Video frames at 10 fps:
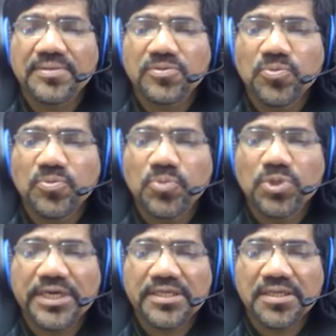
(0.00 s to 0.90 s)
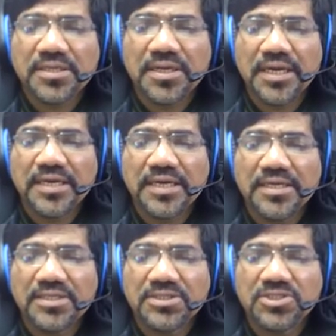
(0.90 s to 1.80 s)
To protect the
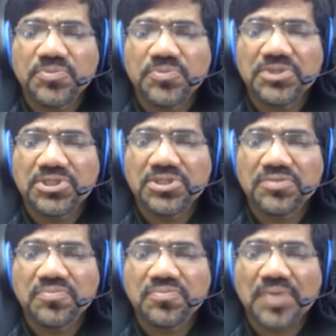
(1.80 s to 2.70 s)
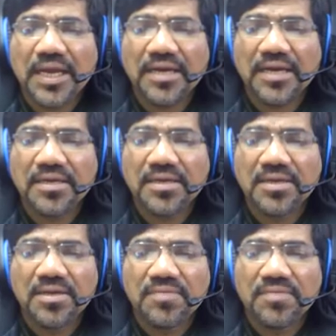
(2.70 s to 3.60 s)
endangered species, and
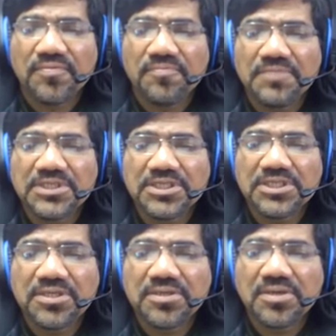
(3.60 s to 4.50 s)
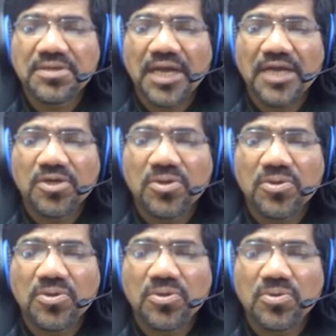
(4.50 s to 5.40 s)
we see, and
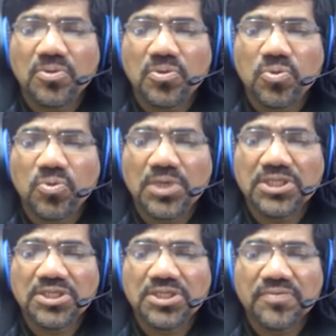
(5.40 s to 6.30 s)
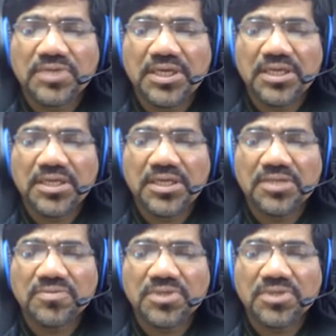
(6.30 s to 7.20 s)
to conserve the areas
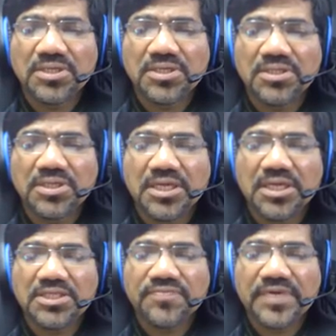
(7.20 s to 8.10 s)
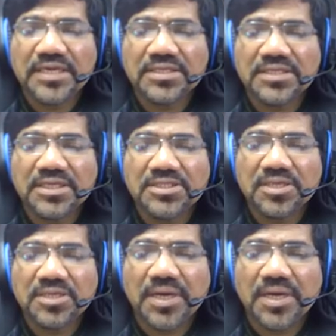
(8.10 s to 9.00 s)
of the country classified as
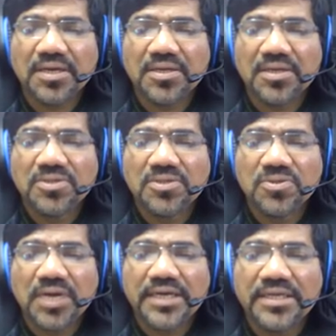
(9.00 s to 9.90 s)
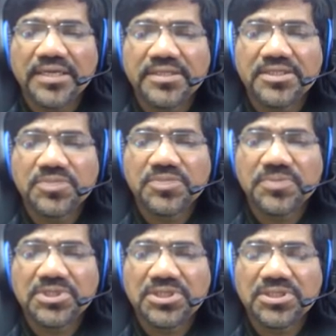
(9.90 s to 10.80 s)
national park. So endangered
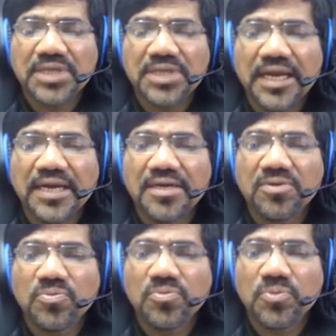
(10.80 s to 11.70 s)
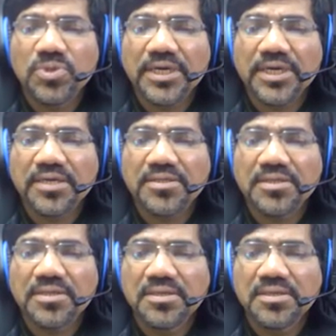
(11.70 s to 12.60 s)
species, and to protect
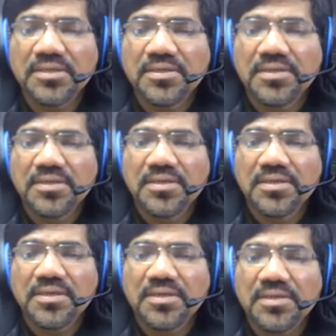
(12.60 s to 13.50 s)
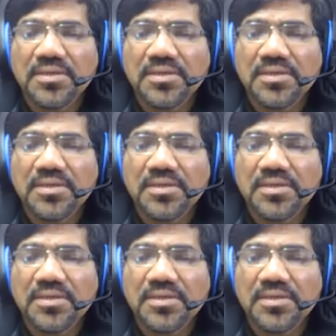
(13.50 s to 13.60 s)
the uh,